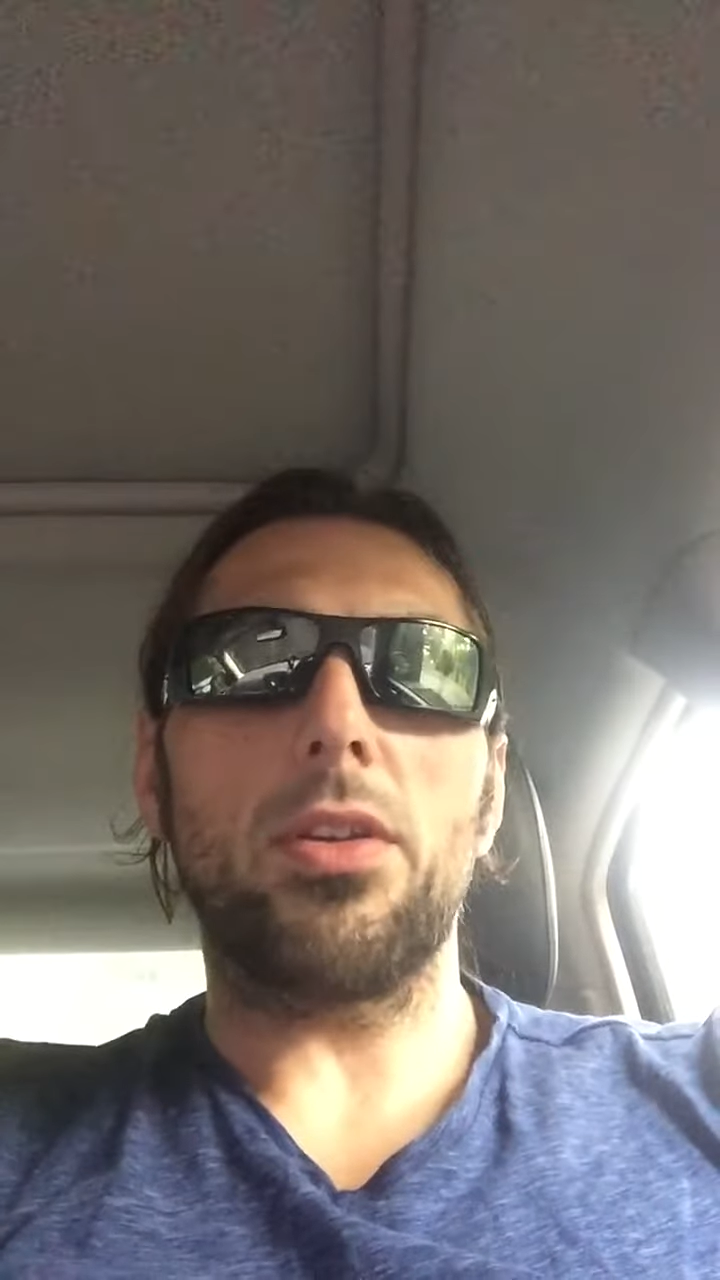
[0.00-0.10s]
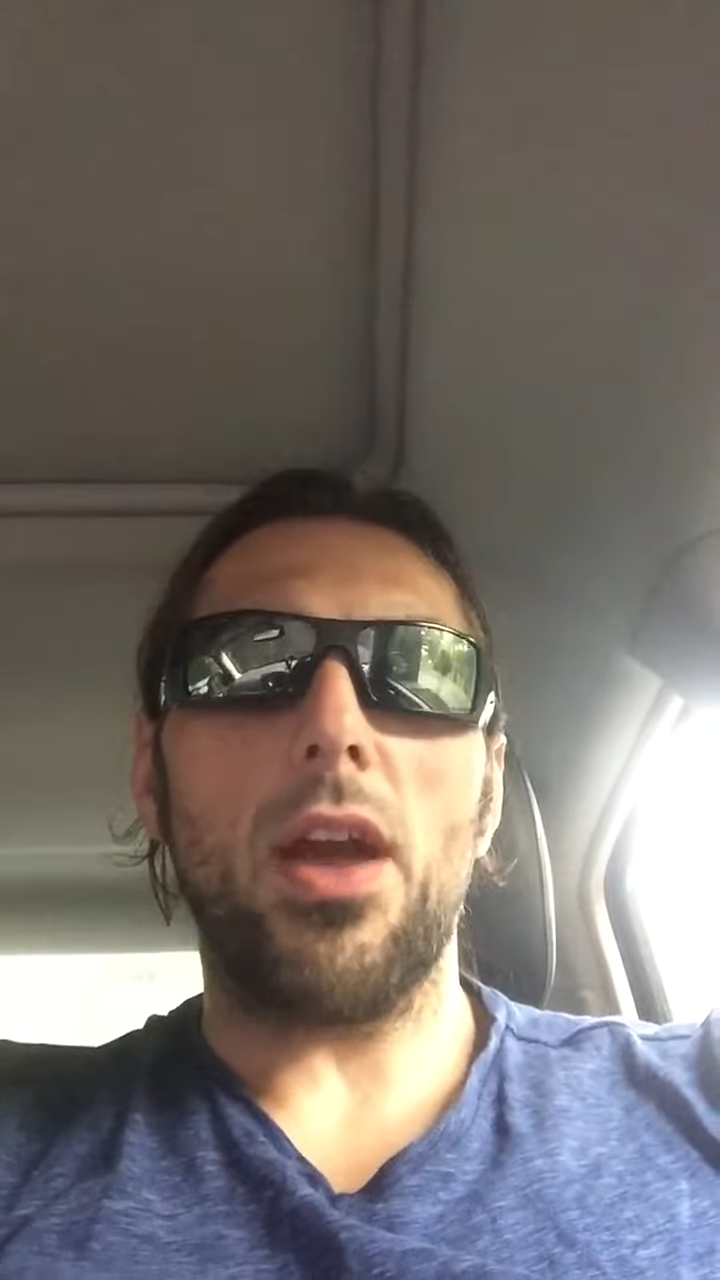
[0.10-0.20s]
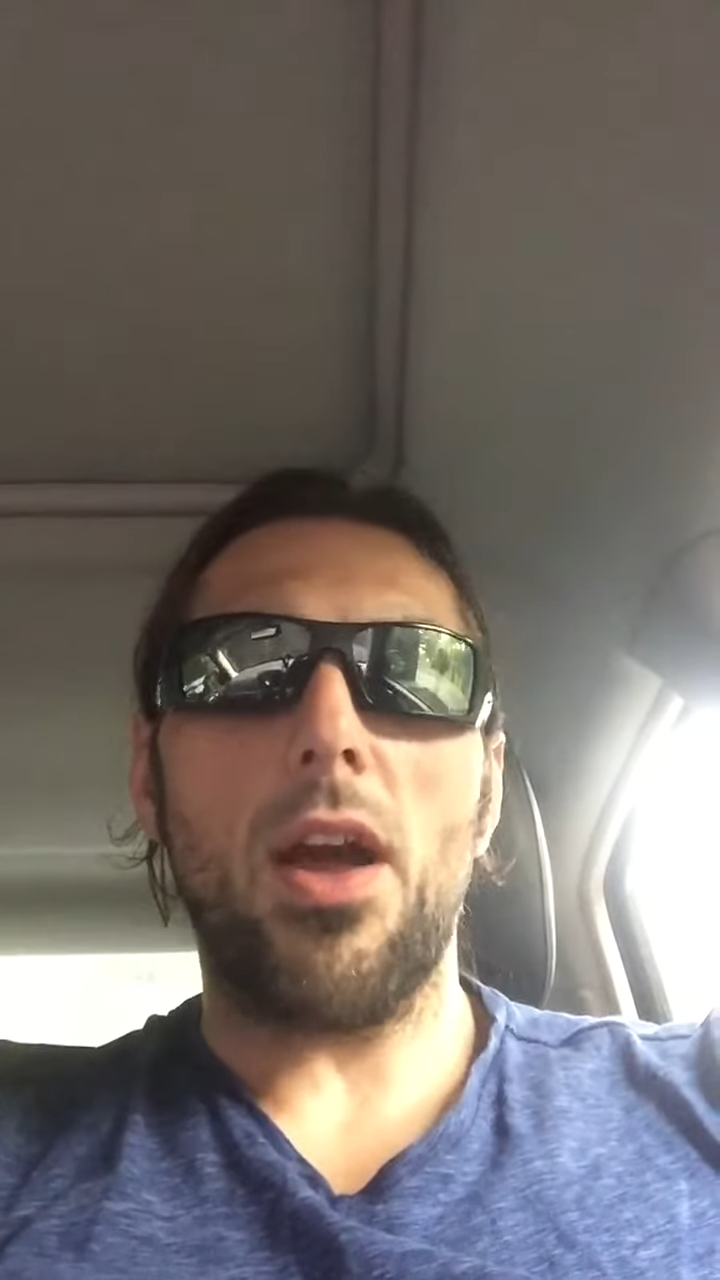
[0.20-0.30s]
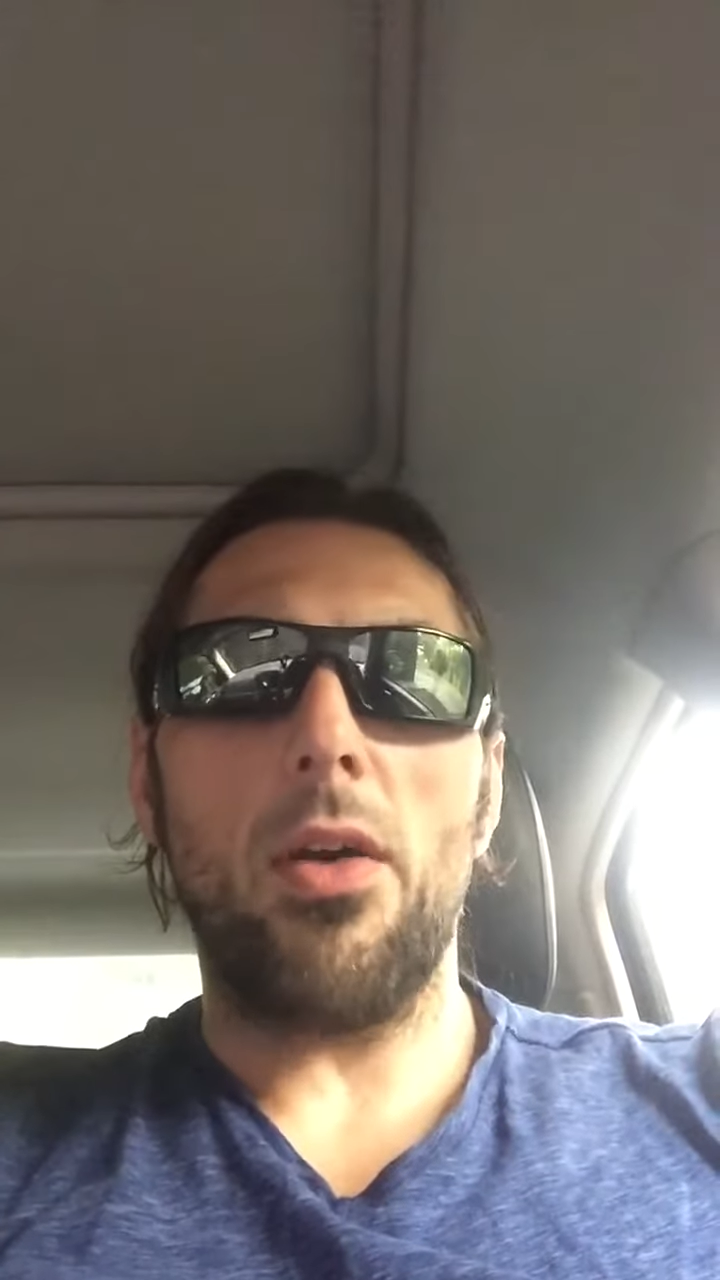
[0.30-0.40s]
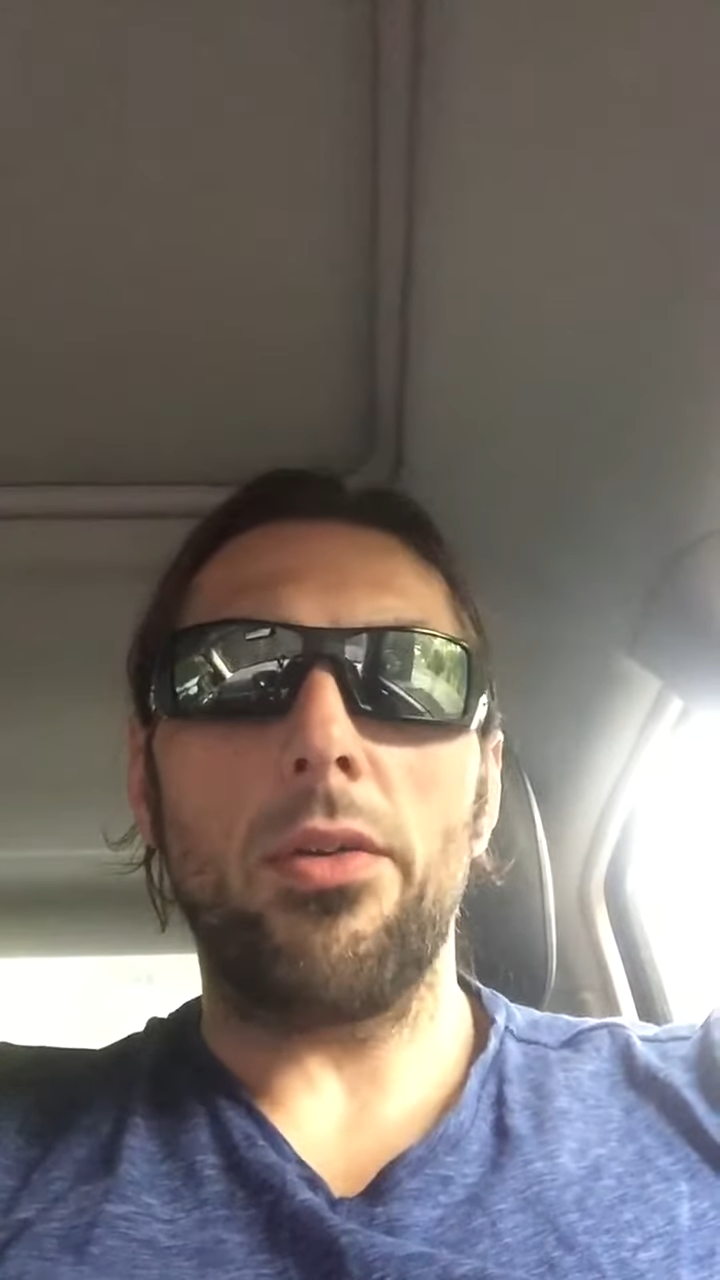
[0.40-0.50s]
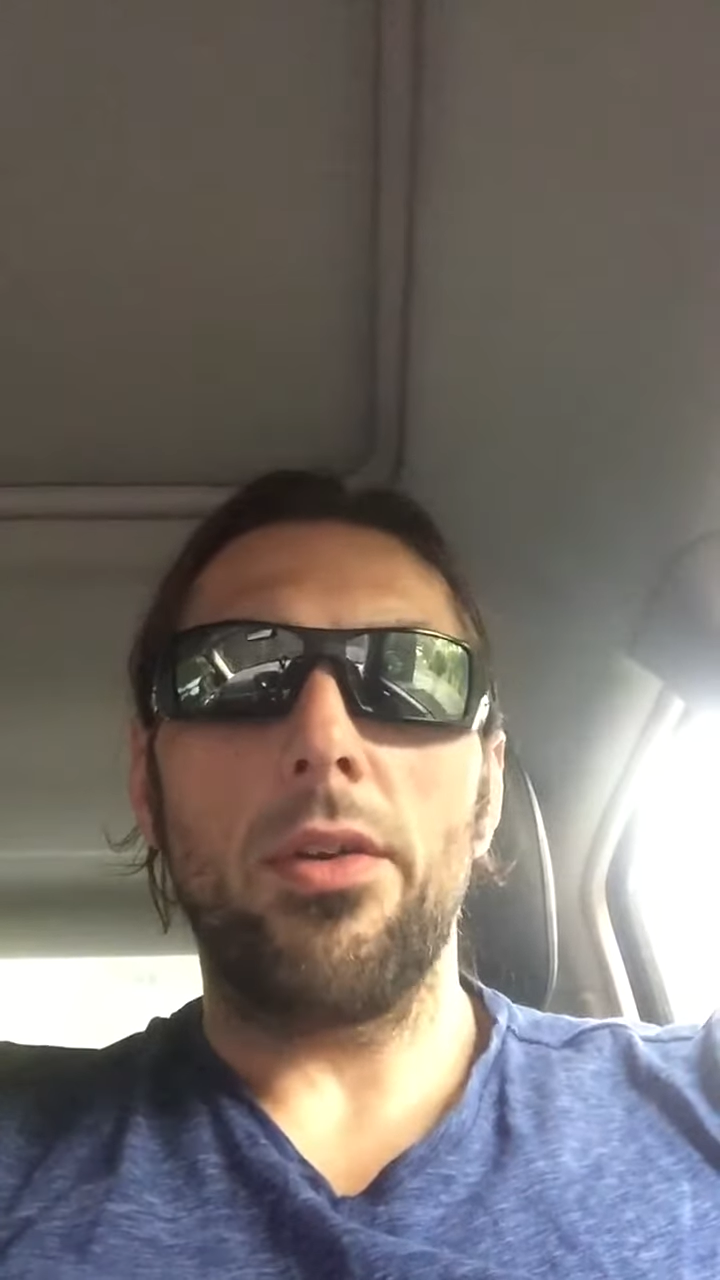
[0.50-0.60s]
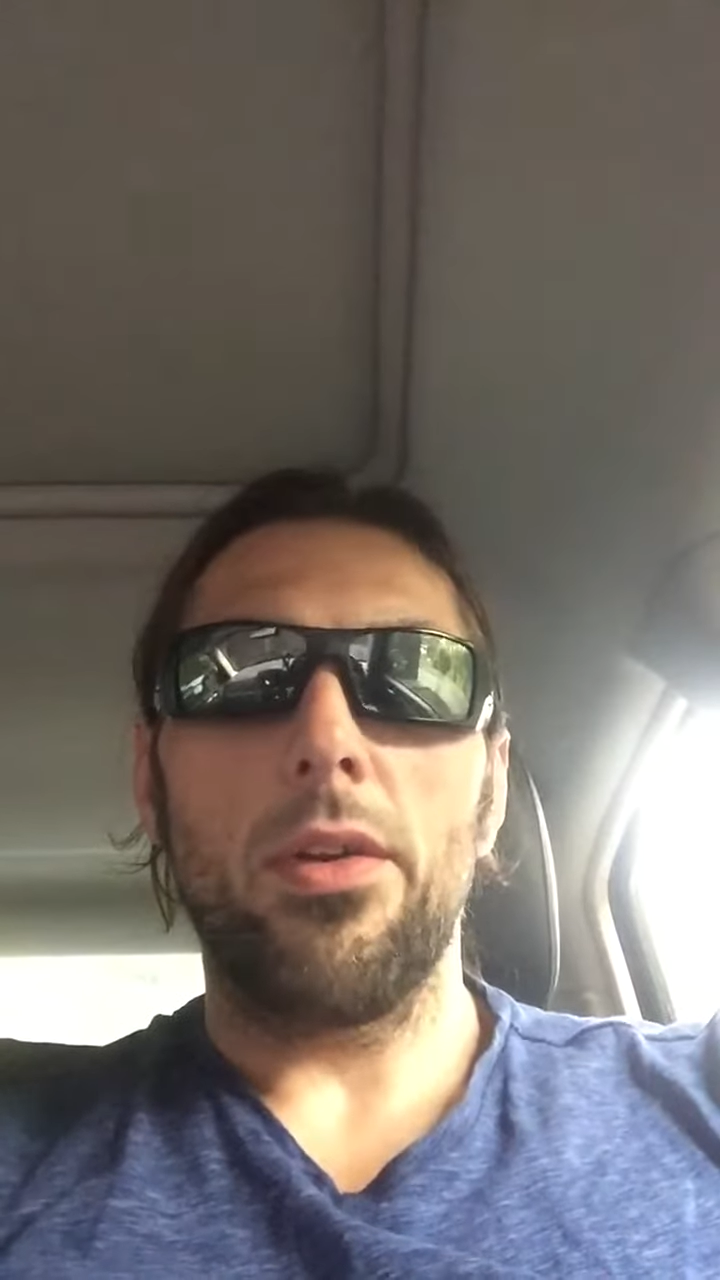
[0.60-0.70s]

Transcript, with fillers: town,